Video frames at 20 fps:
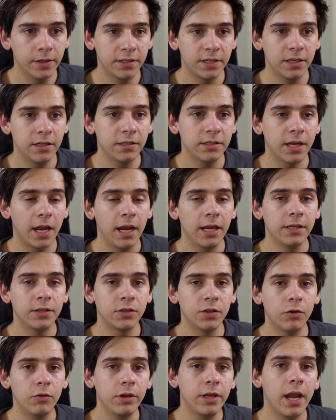is a
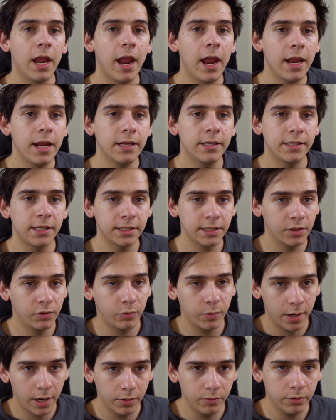Sony
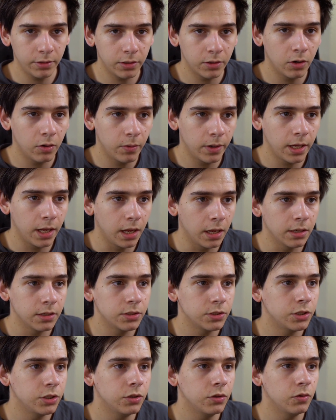A6300 going
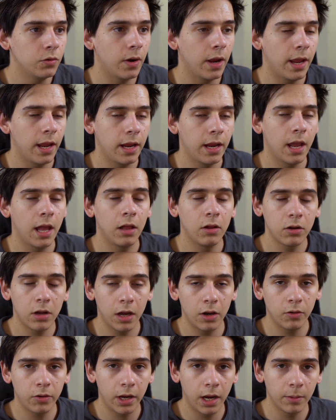into a
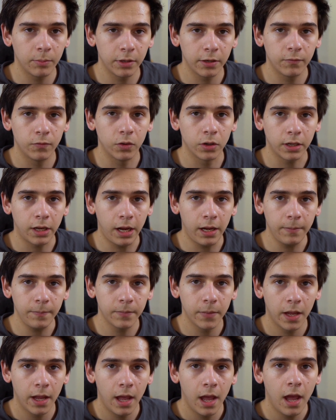Elgato CamLink 4K.
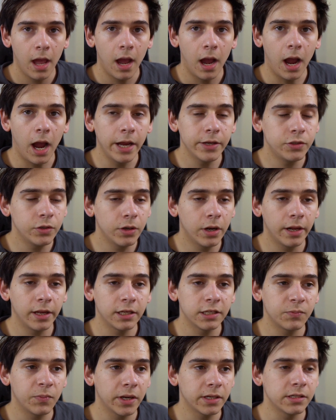I do not
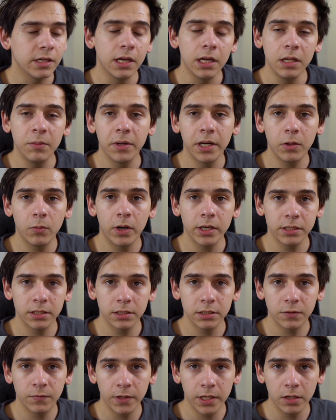expect anybody watching
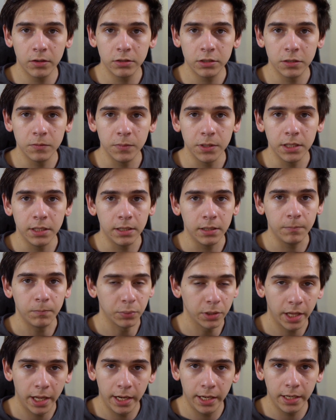this video to be
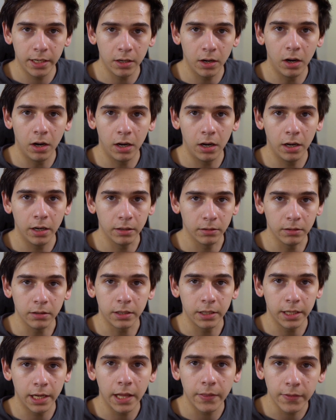planning on
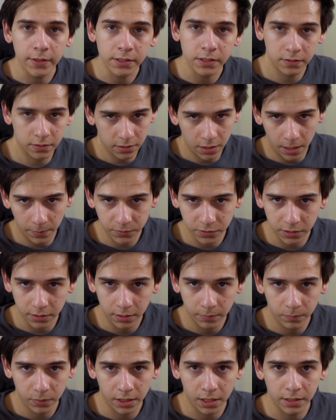looking at this as an option
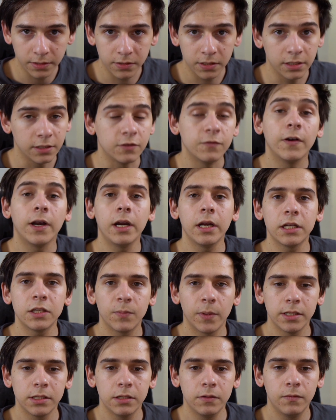because it is very
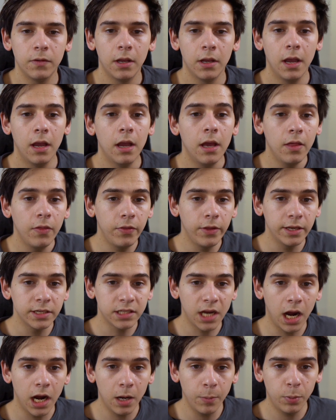expensive. The
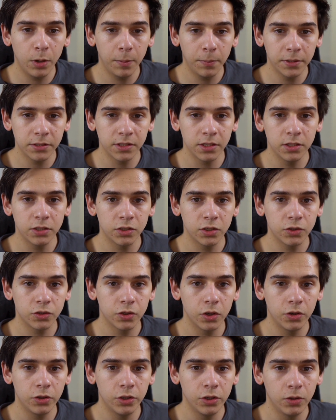entire purpose is to
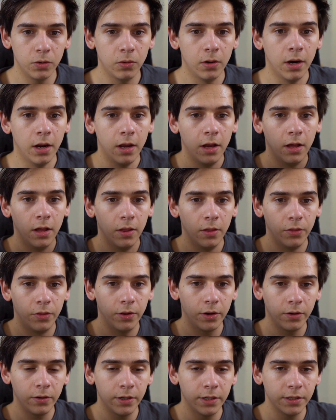show you
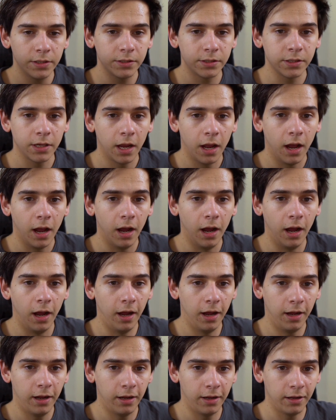there is
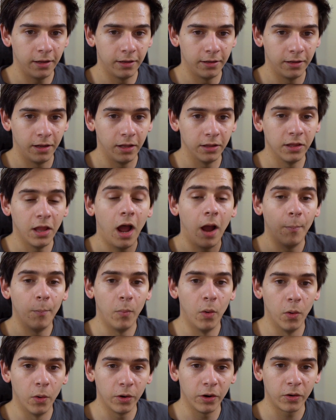a lot
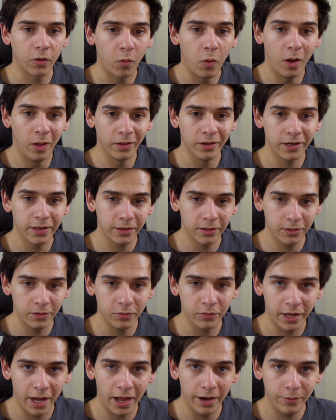more quality that
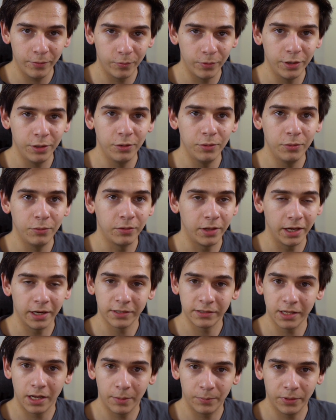you get when you get a
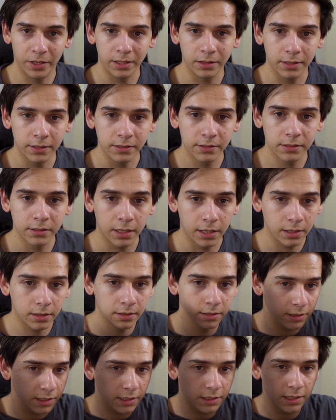setup like this. Like,
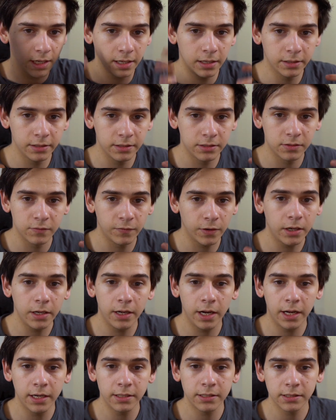the detail is very
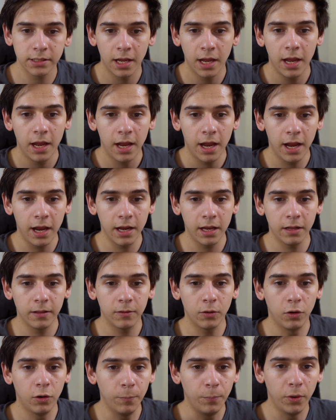nice, and
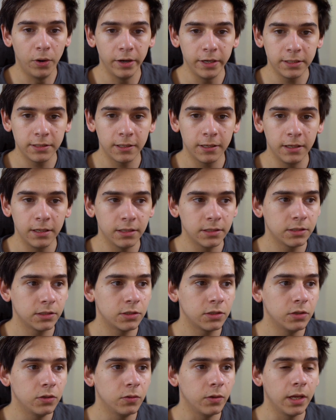the whole point is
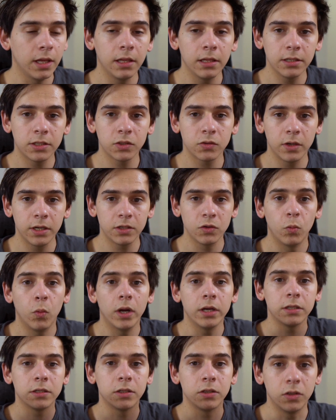to illustrate
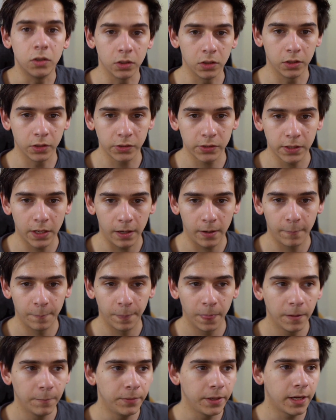what good looks like.
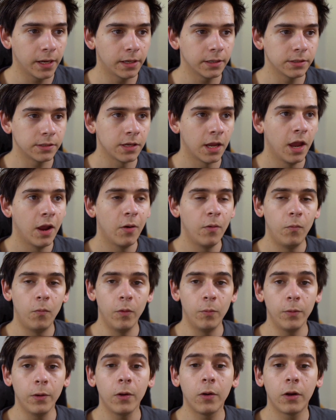Because
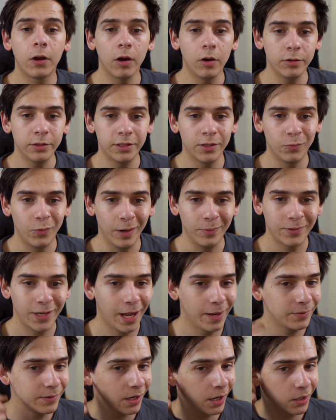when we go into
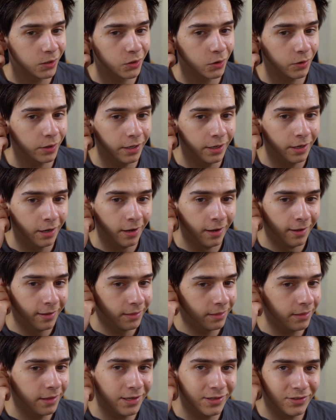webcam territory,
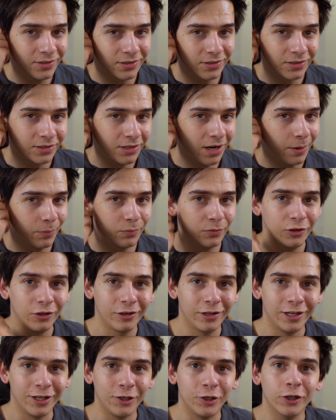things stop
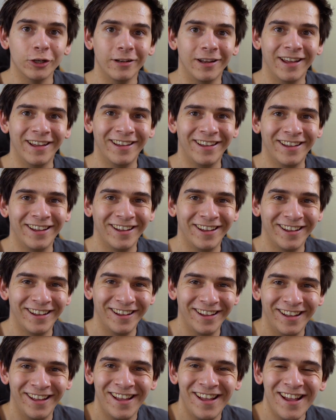looking good.
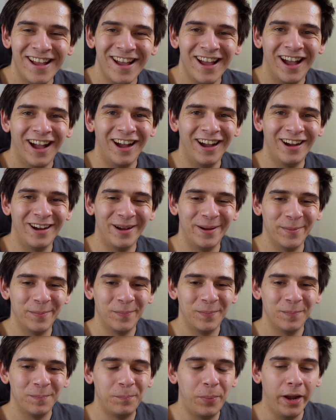
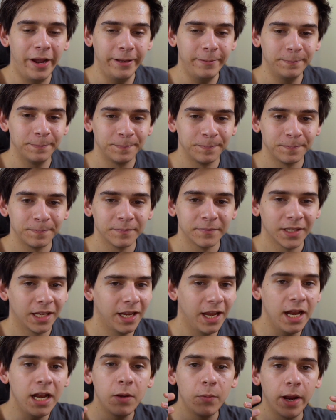But
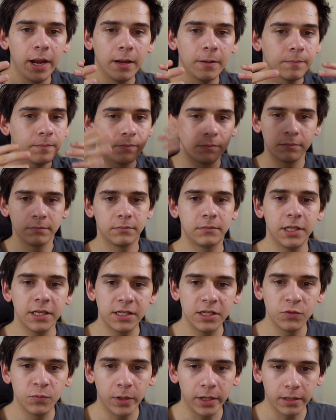anyway, this
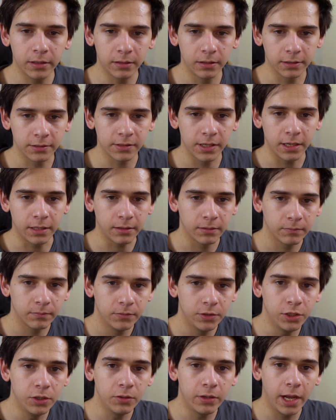is what good looks like.
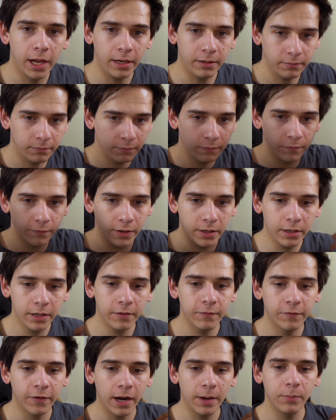You get very
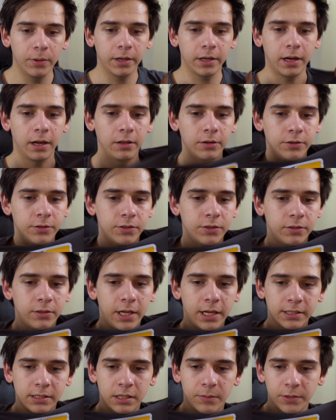vibrant colors. You
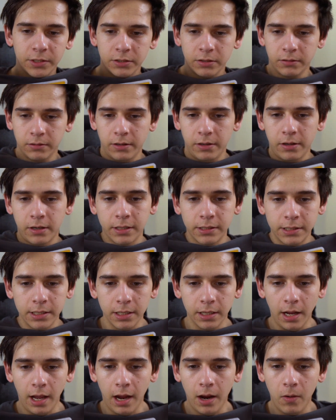can't see my shirt there. You can see
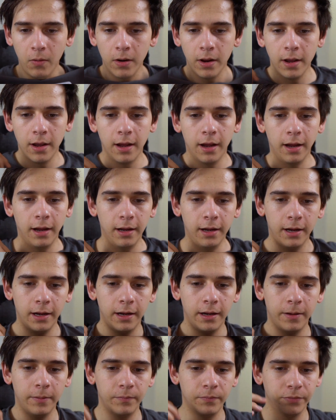it now.
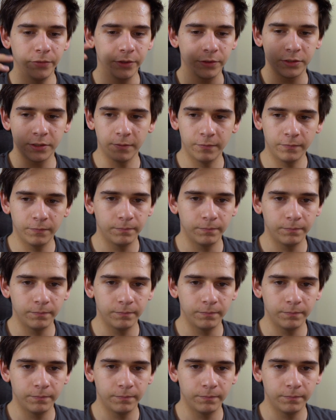There's some